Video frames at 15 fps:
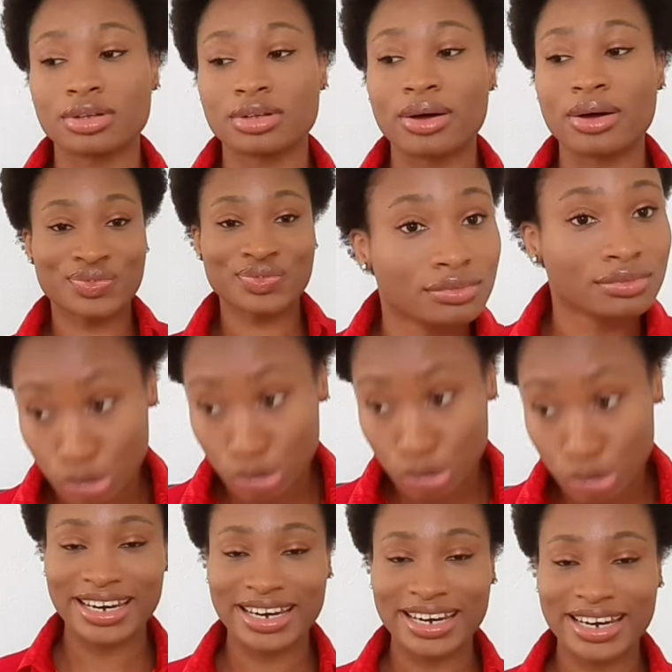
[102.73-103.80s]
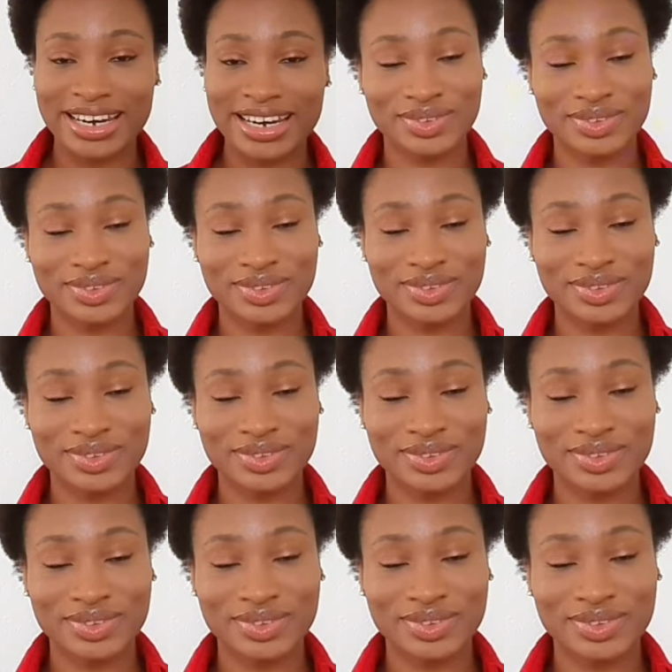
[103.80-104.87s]
edit too much.
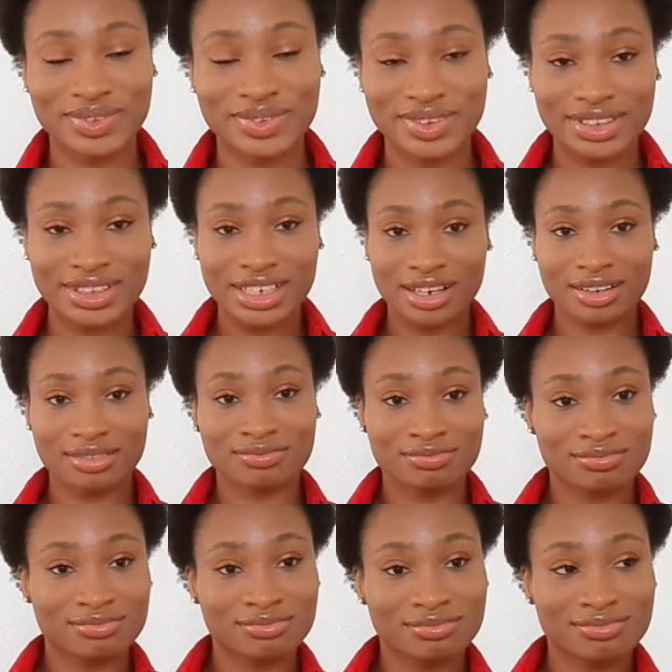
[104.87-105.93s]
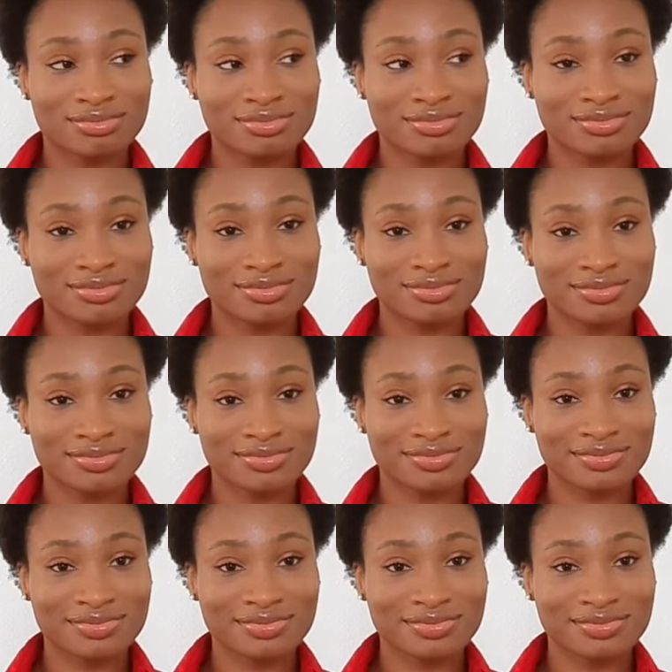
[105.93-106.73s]
But if you want to edit the